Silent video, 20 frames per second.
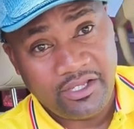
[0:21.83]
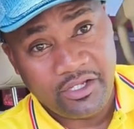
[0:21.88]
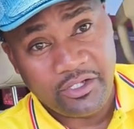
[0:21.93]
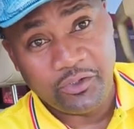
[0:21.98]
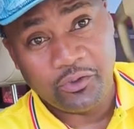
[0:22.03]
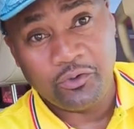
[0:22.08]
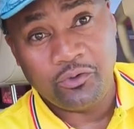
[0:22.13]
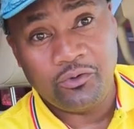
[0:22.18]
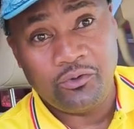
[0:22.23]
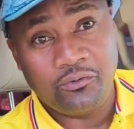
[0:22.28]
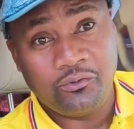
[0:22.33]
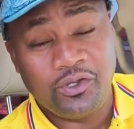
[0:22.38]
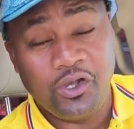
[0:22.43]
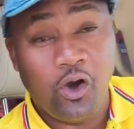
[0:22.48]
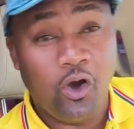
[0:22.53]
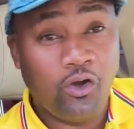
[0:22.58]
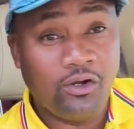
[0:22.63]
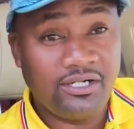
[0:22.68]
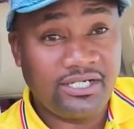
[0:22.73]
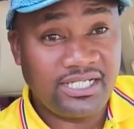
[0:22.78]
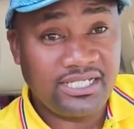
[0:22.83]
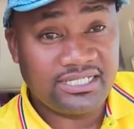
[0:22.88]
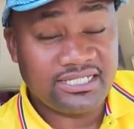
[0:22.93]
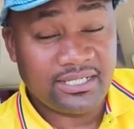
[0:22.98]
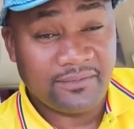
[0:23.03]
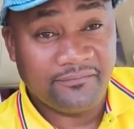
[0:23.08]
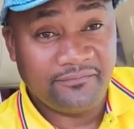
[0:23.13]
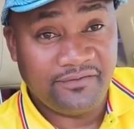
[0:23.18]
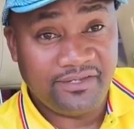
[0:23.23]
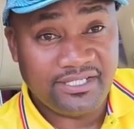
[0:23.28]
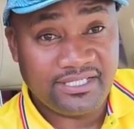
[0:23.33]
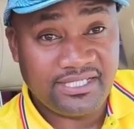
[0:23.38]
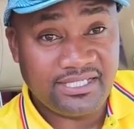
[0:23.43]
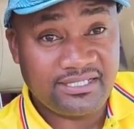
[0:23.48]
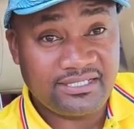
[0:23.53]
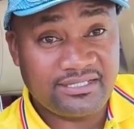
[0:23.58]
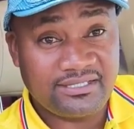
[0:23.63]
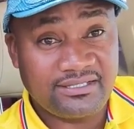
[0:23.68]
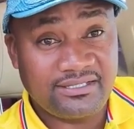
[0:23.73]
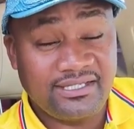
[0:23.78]
You know, we all did some
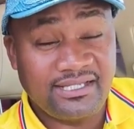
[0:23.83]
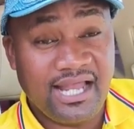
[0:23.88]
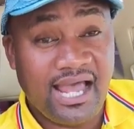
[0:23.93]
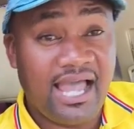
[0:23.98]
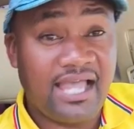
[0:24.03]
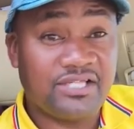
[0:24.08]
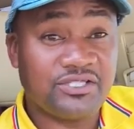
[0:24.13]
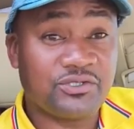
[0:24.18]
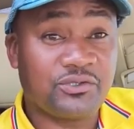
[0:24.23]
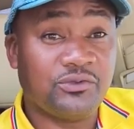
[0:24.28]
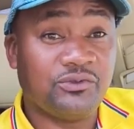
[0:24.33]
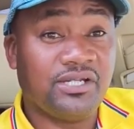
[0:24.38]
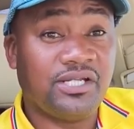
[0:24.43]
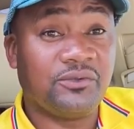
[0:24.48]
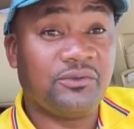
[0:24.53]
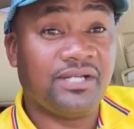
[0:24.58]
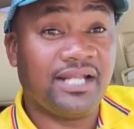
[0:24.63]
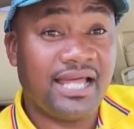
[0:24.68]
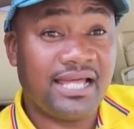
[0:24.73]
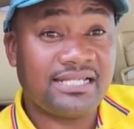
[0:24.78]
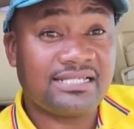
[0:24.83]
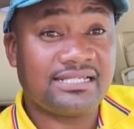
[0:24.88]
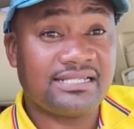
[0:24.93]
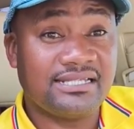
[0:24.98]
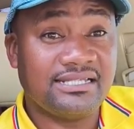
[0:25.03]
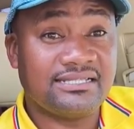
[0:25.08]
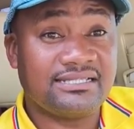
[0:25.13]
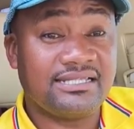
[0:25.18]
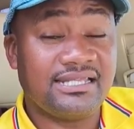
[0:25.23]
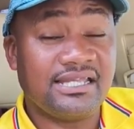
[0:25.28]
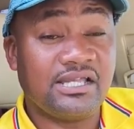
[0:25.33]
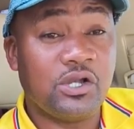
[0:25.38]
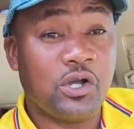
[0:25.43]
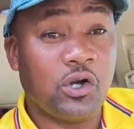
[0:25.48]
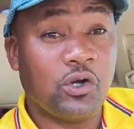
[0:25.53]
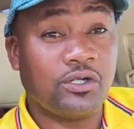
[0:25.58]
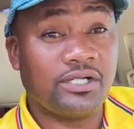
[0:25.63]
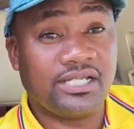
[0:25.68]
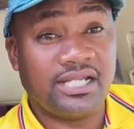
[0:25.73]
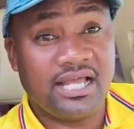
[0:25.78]
physics in high school and we learned this thing
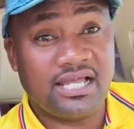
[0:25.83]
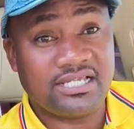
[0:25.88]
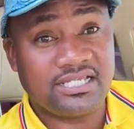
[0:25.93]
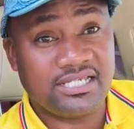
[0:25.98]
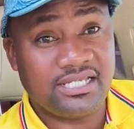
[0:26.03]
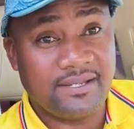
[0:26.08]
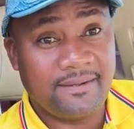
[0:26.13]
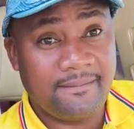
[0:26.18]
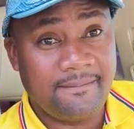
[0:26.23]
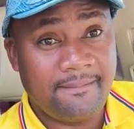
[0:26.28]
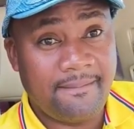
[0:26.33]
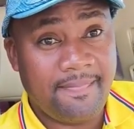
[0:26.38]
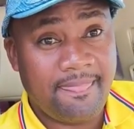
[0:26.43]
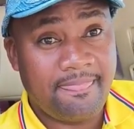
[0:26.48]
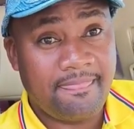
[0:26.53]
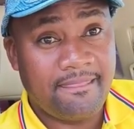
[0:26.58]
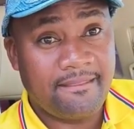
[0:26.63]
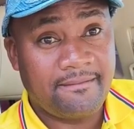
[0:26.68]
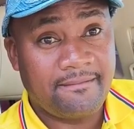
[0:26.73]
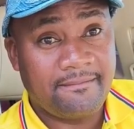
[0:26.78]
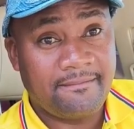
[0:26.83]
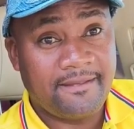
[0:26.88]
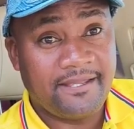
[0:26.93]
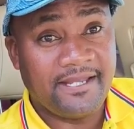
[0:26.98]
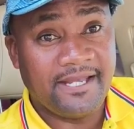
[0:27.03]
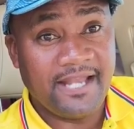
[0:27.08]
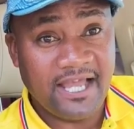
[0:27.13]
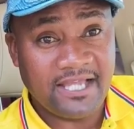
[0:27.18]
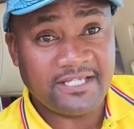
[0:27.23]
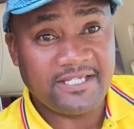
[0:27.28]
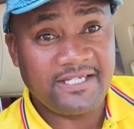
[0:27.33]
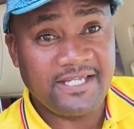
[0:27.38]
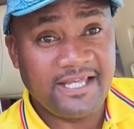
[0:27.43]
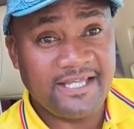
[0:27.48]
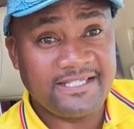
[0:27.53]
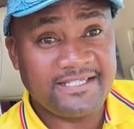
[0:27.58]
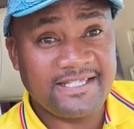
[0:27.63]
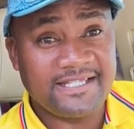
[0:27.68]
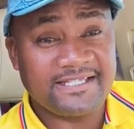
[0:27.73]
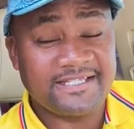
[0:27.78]
called inertia.
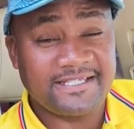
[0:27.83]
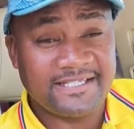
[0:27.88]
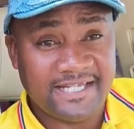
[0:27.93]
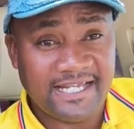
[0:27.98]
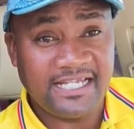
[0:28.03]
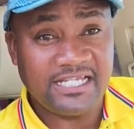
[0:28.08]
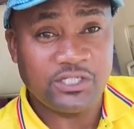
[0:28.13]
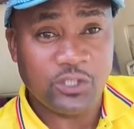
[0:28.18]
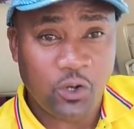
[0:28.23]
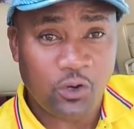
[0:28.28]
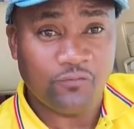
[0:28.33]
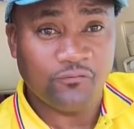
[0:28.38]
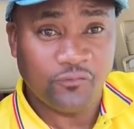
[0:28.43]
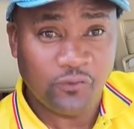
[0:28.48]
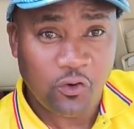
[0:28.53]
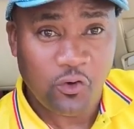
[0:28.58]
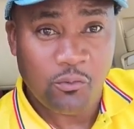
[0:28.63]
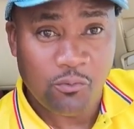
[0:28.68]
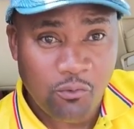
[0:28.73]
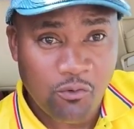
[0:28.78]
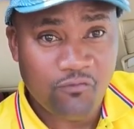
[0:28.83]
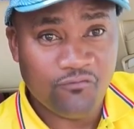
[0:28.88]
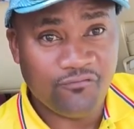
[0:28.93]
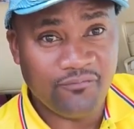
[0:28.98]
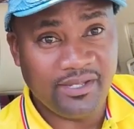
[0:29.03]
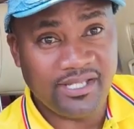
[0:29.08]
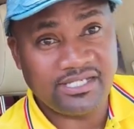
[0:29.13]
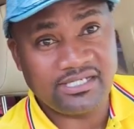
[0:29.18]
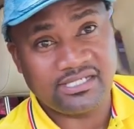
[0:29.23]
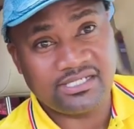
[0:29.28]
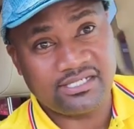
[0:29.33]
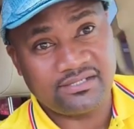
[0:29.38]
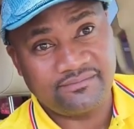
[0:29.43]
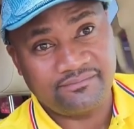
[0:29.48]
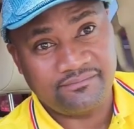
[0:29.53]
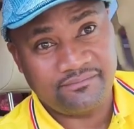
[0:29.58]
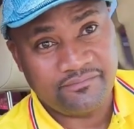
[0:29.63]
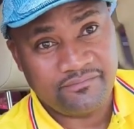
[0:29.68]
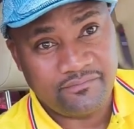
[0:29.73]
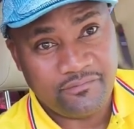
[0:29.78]
Inertia is the state of no movement.
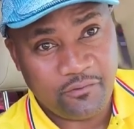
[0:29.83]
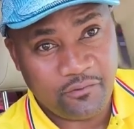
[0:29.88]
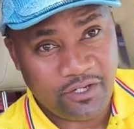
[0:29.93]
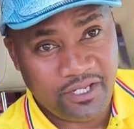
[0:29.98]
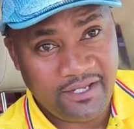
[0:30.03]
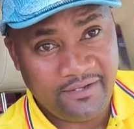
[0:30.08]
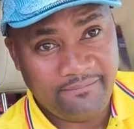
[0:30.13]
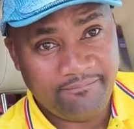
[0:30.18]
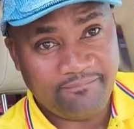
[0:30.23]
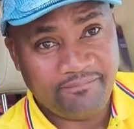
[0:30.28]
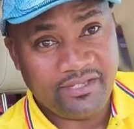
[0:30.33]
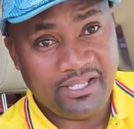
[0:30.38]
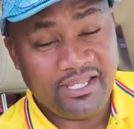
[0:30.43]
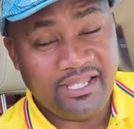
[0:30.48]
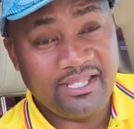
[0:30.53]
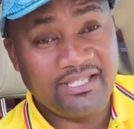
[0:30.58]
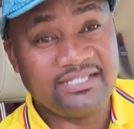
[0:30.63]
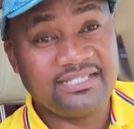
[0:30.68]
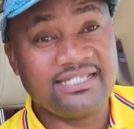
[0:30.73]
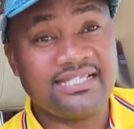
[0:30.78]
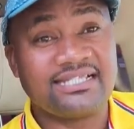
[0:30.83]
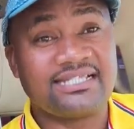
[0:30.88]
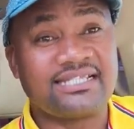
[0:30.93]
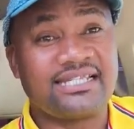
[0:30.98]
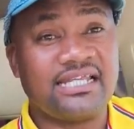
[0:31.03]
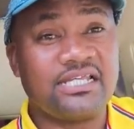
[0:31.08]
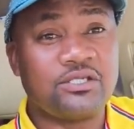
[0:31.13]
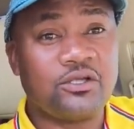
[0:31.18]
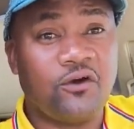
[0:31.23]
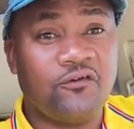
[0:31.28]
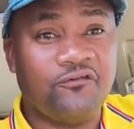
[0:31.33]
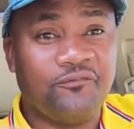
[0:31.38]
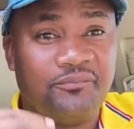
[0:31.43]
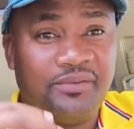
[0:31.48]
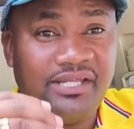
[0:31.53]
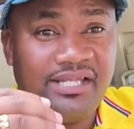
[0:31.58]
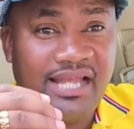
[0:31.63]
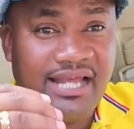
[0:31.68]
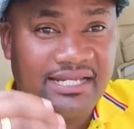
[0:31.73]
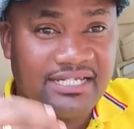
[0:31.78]
Okay? It is the state
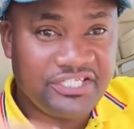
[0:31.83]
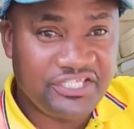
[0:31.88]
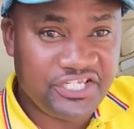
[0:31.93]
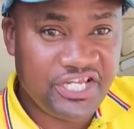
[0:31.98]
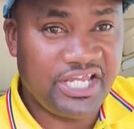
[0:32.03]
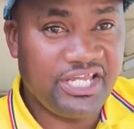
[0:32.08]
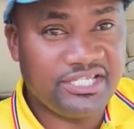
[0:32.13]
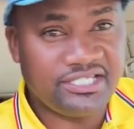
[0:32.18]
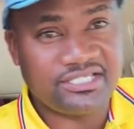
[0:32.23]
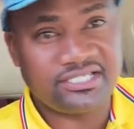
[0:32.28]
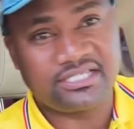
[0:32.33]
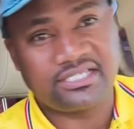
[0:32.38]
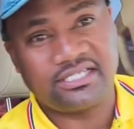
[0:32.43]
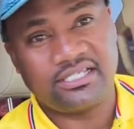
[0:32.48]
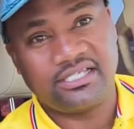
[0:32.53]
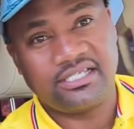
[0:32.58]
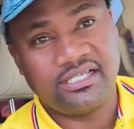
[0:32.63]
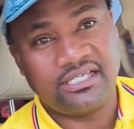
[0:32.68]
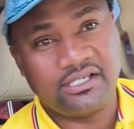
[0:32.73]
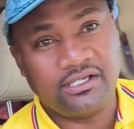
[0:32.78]
of being unchanged.